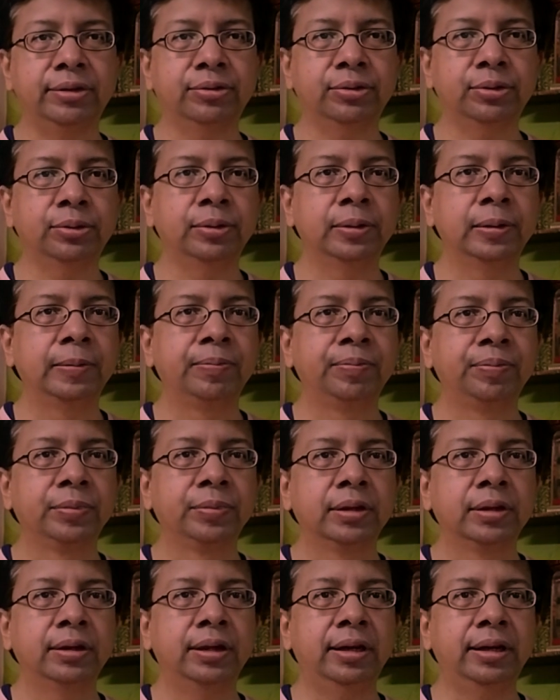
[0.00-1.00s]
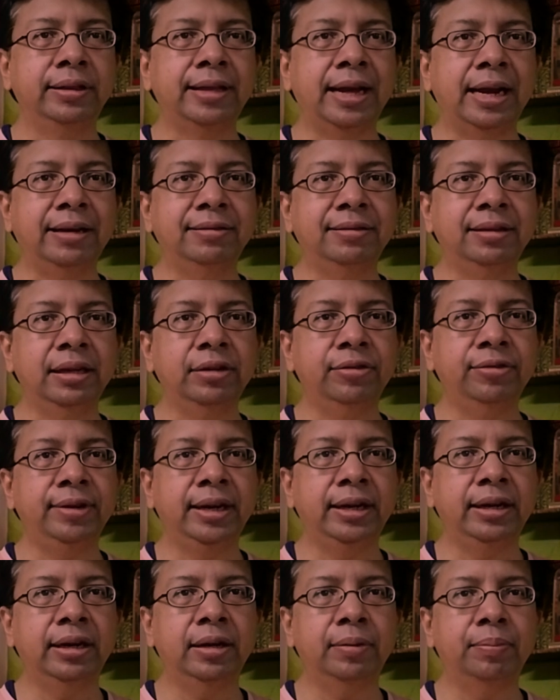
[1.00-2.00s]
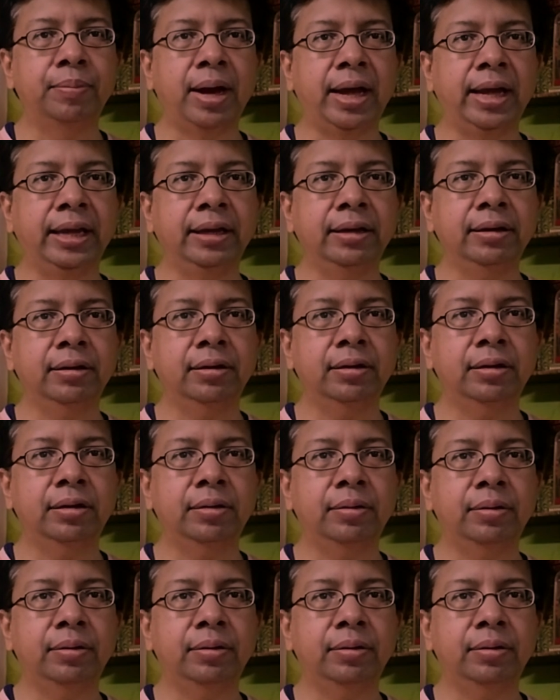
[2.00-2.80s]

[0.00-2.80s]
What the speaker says: So in that sense, we ended up buying